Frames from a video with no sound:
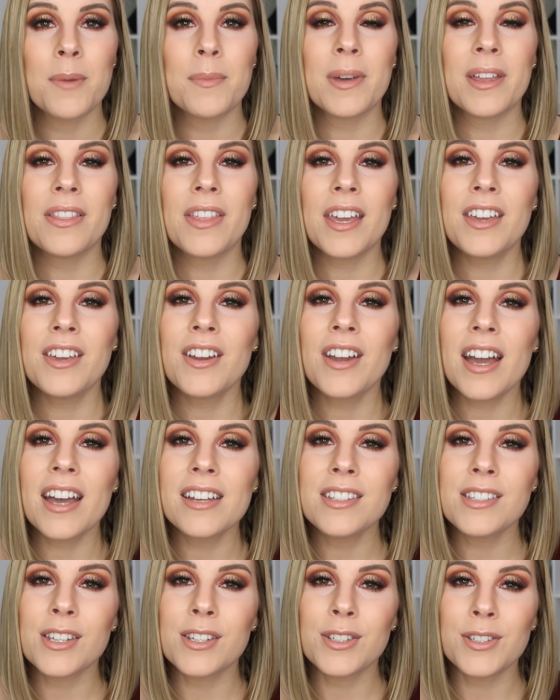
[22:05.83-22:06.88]
But thank you
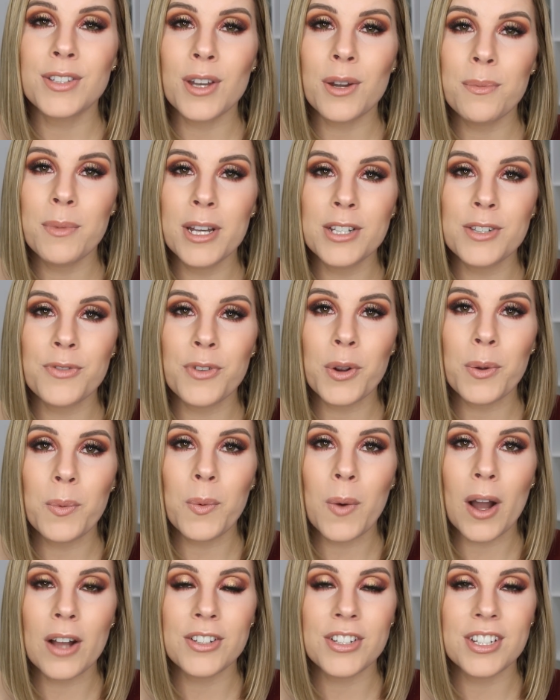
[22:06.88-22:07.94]
guys so much for
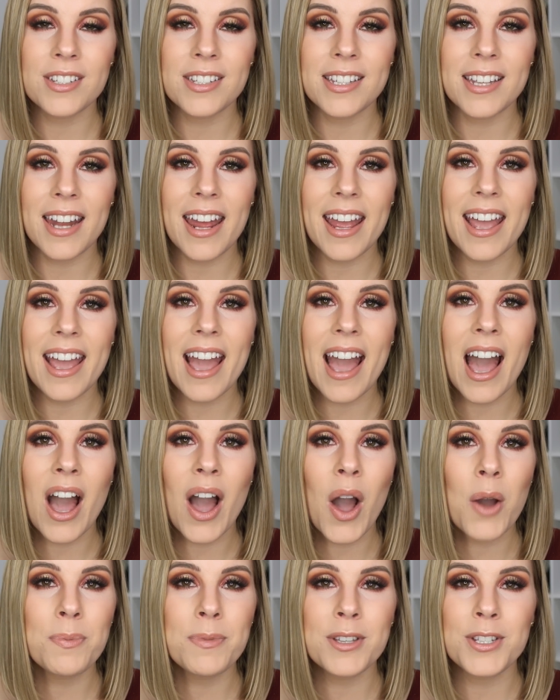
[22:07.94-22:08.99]
watching today. I
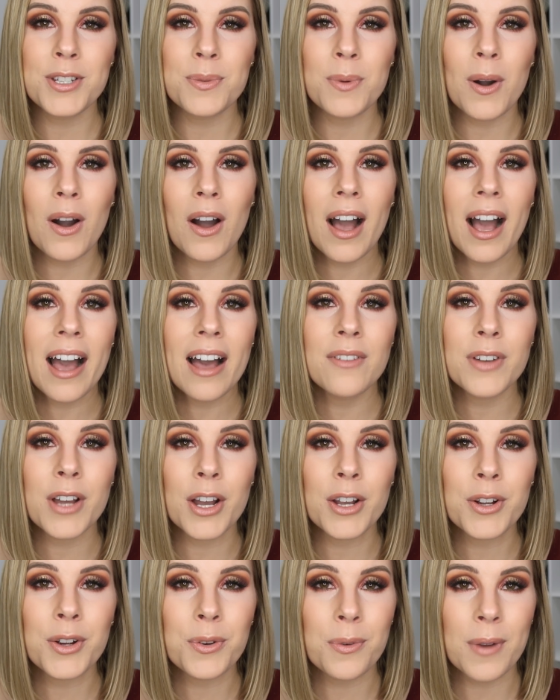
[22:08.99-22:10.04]
hope that you all have
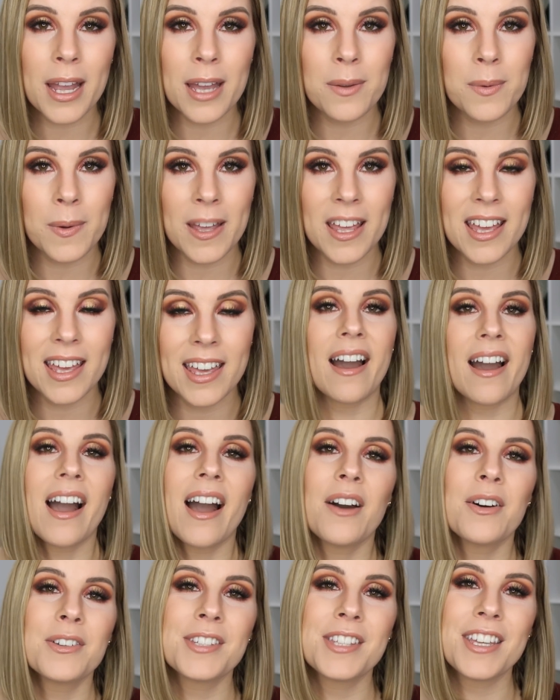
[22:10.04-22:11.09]
a great week.
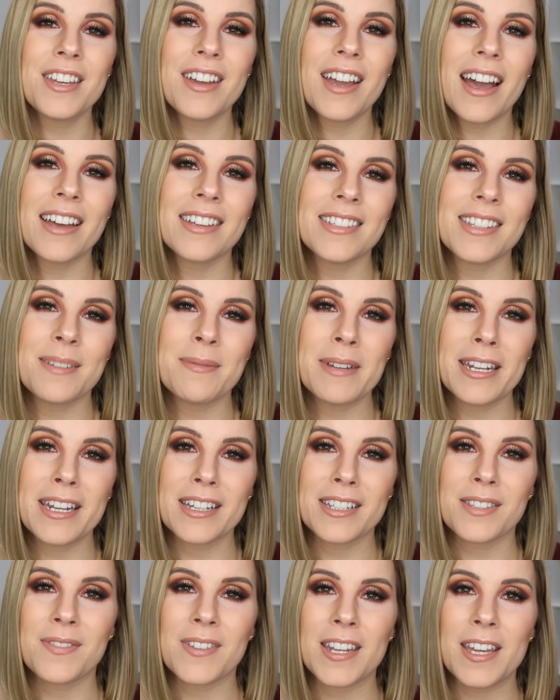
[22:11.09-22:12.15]
I'll see you guys in my
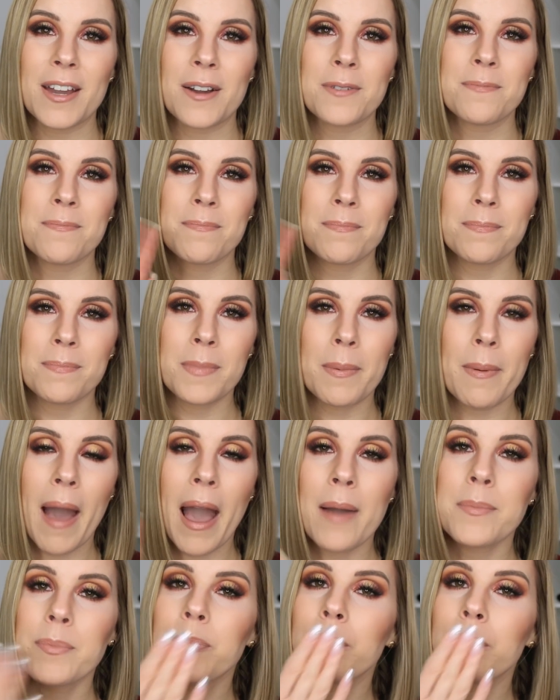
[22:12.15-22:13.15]
next video. Bye.